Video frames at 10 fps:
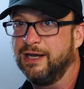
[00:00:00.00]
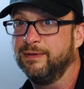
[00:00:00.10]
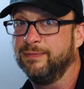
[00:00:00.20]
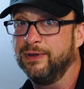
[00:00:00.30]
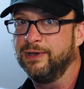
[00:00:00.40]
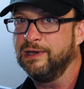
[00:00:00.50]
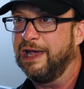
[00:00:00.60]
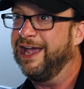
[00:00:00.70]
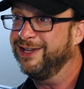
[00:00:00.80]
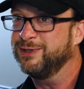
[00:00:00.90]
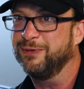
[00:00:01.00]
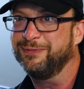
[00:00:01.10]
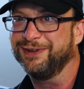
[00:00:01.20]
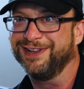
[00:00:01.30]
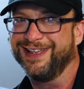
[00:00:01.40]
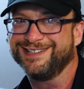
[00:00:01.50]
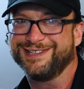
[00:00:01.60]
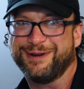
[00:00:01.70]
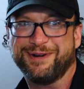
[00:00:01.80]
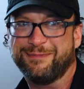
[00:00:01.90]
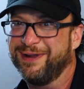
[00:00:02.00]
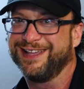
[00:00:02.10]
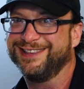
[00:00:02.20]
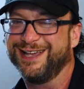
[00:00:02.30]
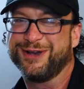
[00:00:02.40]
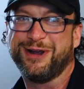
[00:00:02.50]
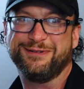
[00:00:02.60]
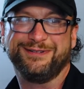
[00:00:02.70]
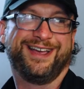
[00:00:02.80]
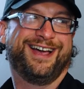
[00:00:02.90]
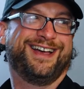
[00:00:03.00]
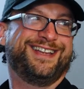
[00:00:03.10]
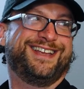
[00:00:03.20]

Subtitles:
I didn't build it. I had someone build it last summer. I'm not going to take credit for that.